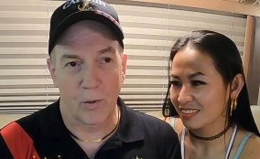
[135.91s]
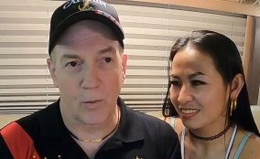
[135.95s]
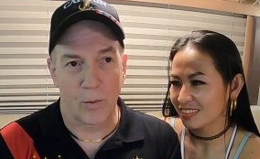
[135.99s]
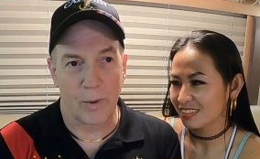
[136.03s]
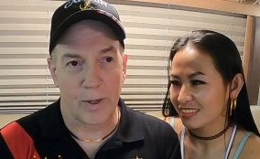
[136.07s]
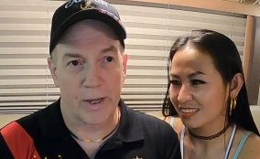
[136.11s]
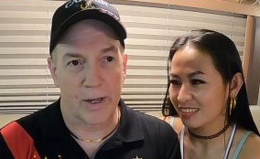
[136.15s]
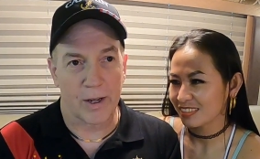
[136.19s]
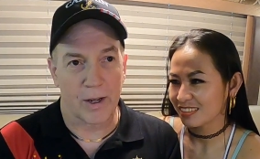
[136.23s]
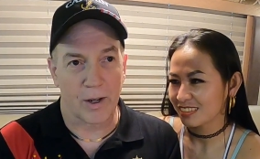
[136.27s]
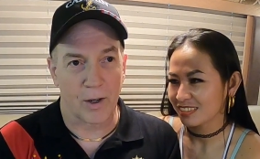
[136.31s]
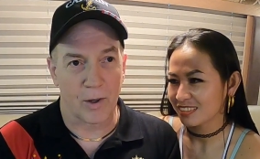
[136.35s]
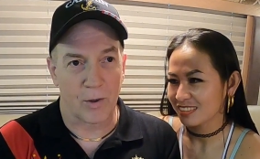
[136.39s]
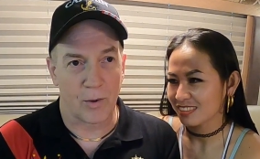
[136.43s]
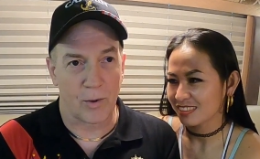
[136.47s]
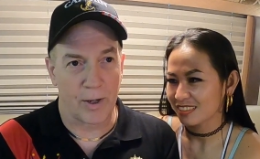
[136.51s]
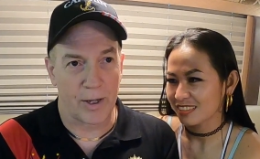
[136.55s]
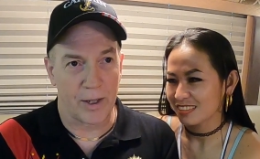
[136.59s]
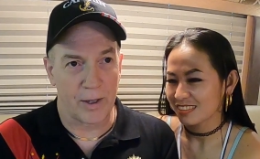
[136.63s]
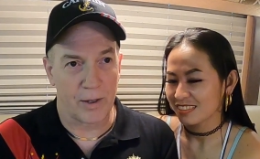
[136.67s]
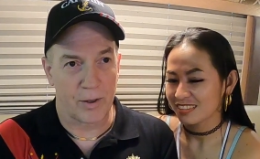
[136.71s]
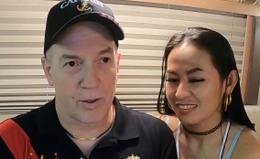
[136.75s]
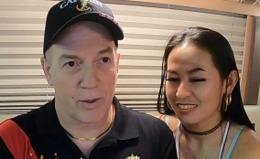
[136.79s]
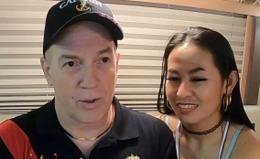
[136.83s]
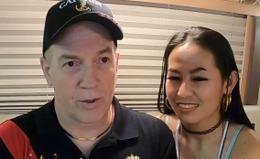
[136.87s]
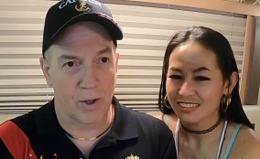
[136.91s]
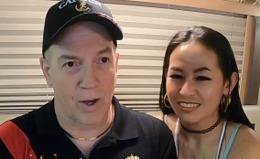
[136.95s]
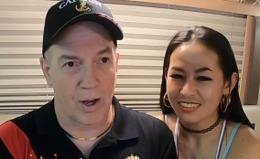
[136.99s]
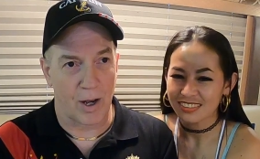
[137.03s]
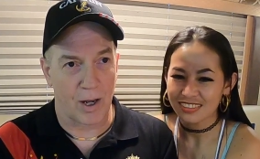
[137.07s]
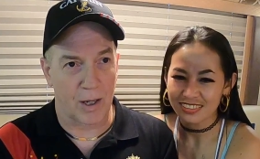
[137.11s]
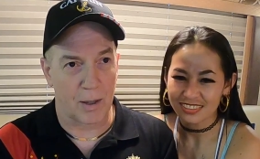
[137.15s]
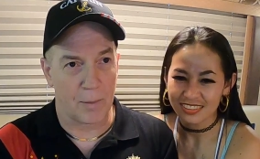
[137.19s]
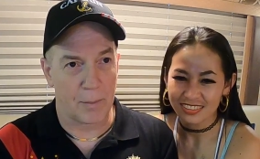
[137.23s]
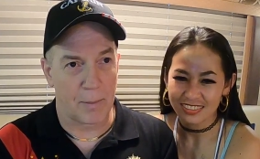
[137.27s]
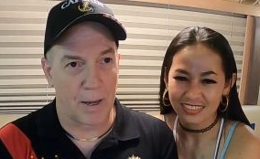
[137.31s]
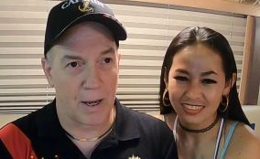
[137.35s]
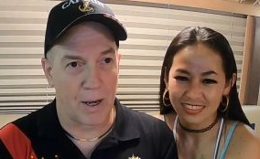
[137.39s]
Speaker 1: we are going to
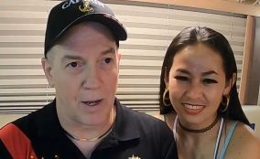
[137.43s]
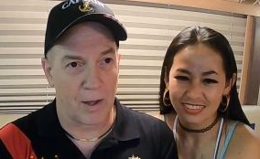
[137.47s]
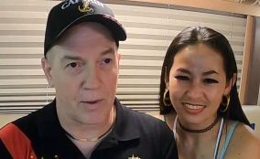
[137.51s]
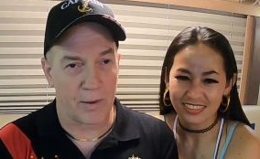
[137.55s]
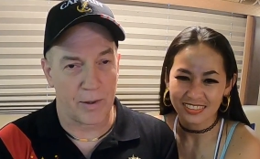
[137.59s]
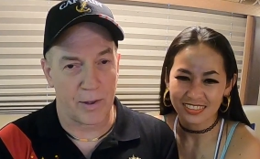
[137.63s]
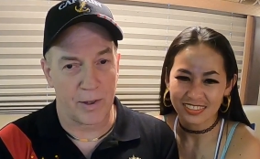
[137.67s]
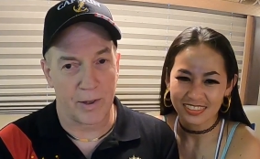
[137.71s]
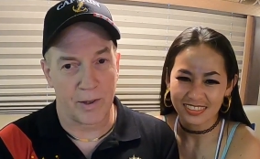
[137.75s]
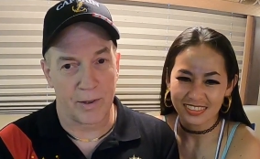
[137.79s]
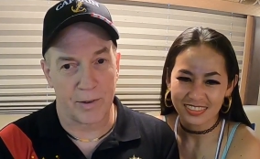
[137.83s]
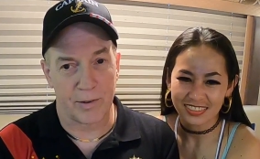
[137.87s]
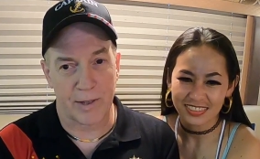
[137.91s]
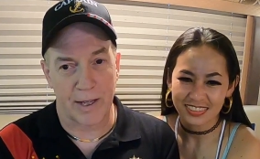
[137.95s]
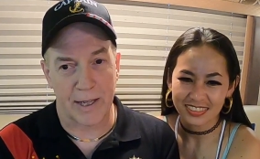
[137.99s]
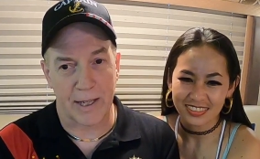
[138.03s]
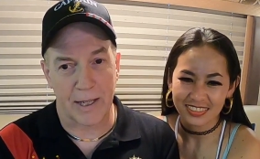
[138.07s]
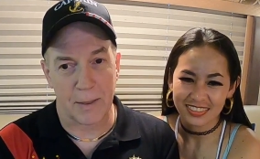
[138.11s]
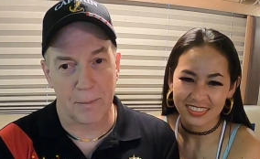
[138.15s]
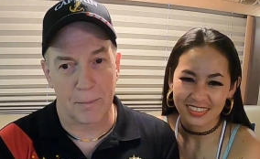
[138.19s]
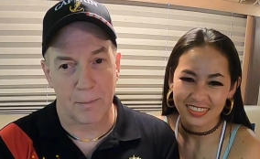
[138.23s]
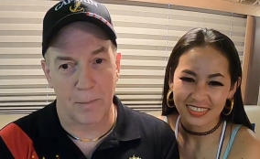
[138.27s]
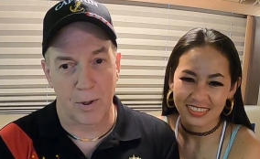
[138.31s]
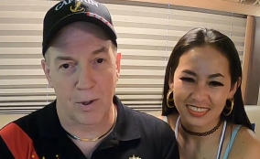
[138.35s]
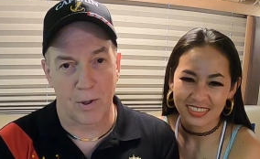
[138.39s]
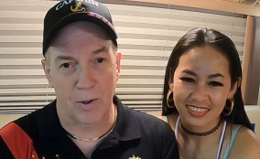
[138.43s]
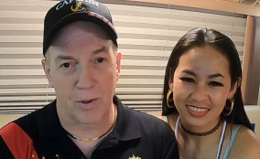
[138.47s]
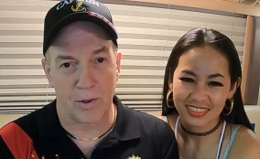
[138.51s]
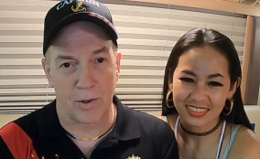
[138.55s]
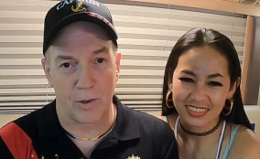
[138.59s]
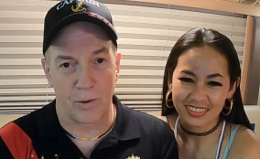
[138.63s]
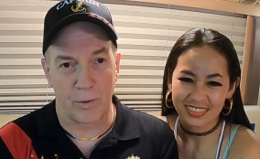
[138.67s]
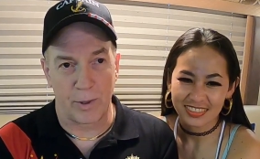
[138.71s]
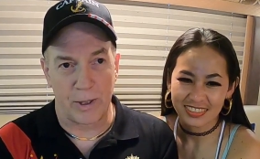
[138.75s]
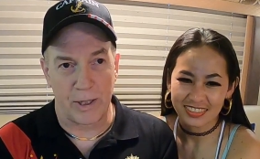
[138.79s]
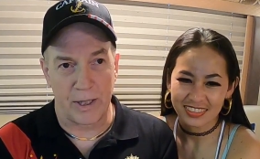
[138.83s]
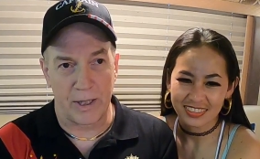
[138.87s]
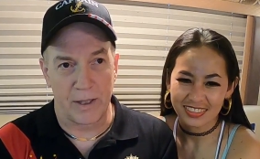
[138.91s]
talk about the second boat
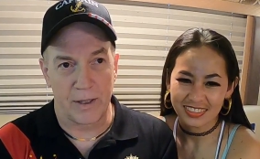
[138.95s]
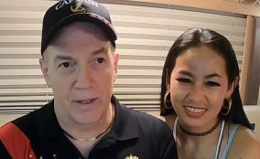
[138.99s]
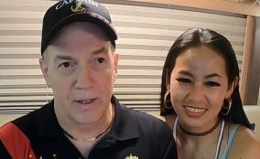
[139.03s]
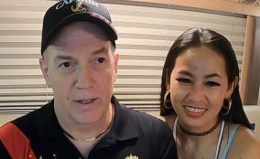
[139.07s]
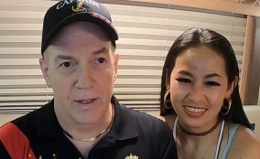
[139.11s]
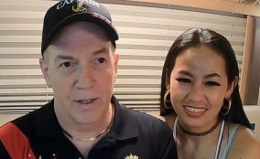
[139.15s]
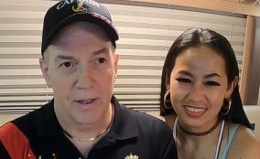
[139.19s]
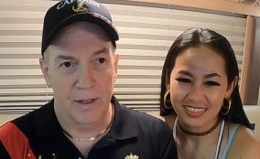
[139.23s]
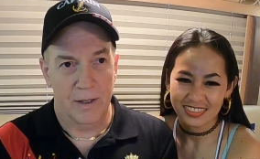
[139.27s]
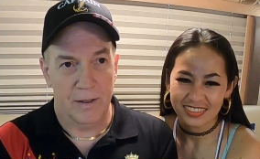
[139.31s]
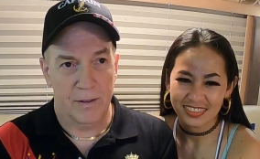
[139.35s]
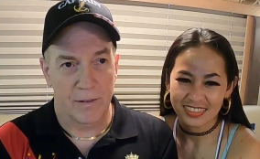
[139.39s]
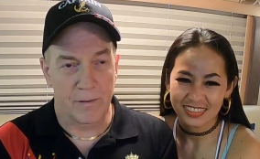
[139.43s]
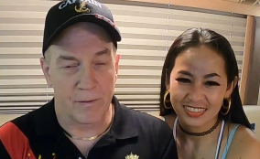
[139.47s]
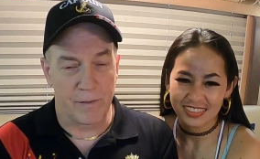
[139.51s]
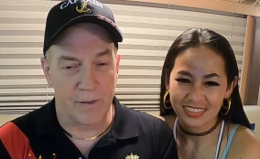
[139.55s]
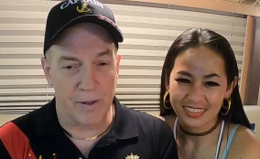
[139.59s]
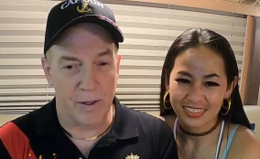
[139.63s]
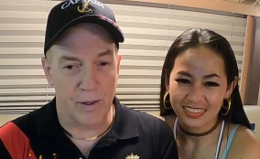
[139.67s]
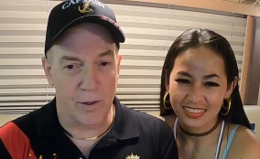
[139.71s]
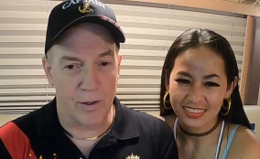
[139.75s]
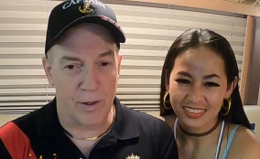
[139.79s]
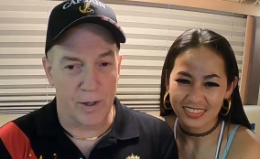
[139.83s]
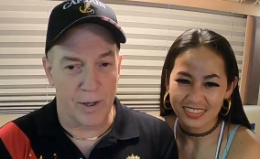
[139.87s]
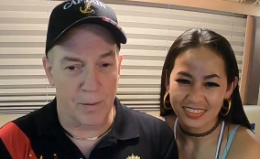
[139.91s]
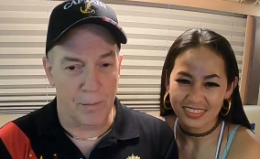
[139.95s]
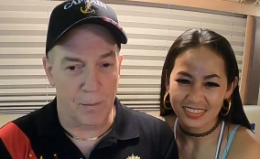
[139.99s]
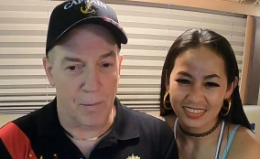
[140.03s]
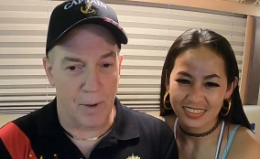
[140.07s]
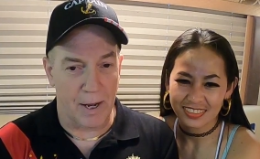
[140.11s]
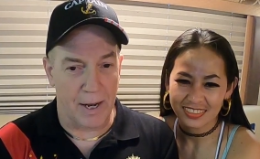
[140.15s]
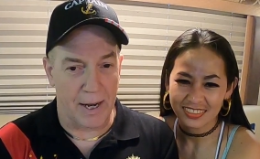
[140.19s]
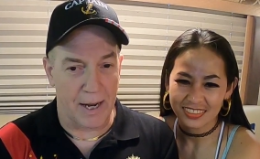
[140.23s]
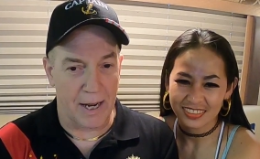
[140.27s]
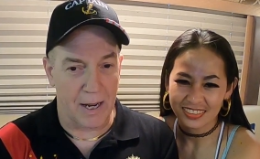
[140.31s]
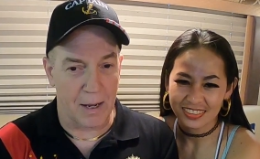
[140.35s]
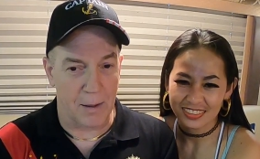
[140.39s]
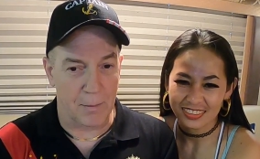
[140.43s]
that we viewed in
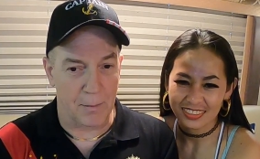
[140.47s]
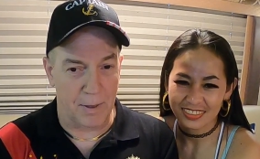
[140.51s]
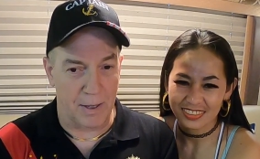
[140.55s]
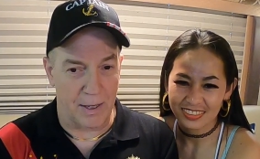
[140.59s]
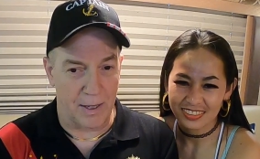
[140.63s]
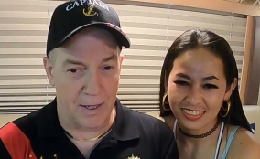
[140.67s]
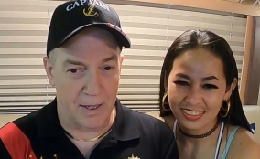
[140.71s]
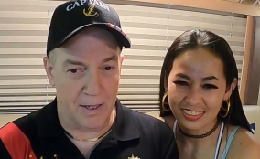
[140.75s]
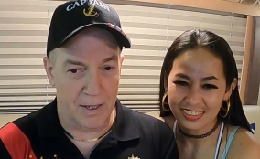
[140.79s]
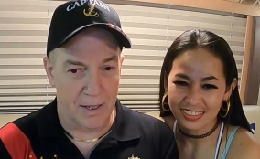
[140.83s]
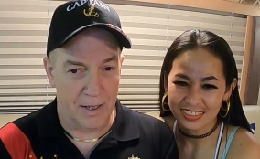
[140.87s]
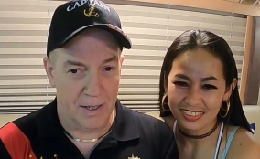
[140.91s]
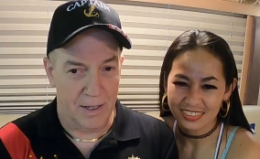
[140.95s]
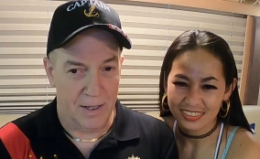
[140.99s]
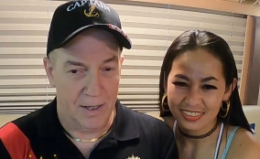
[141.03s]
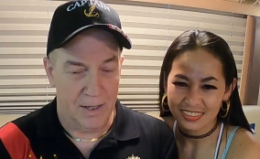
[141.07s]
Miami.